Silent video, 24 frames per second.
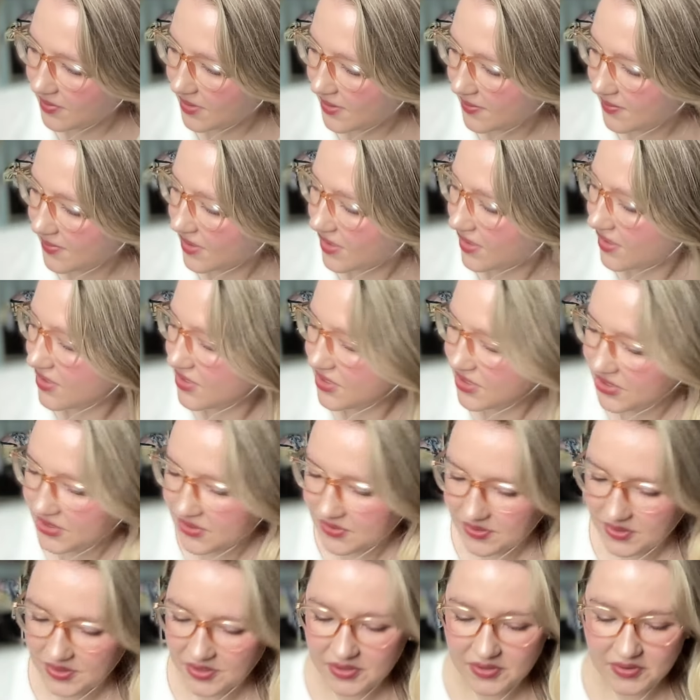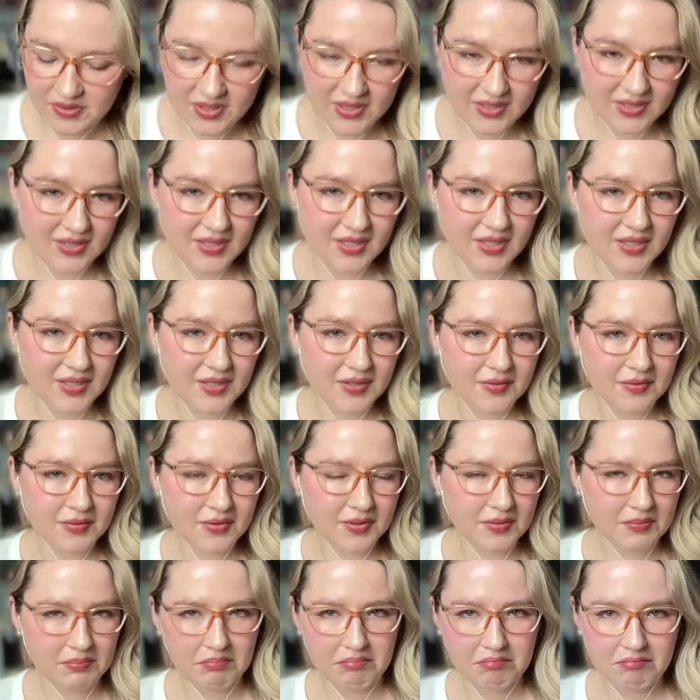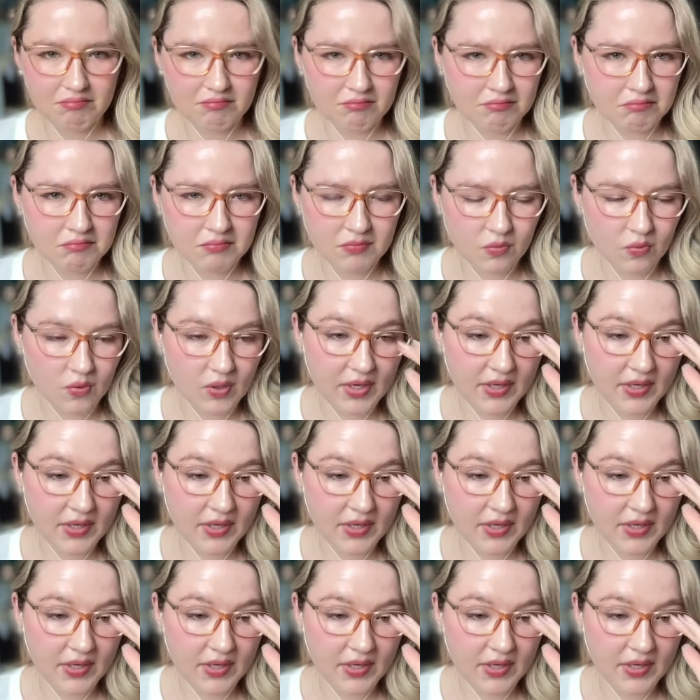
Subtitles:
I'm gonna show you is kind of a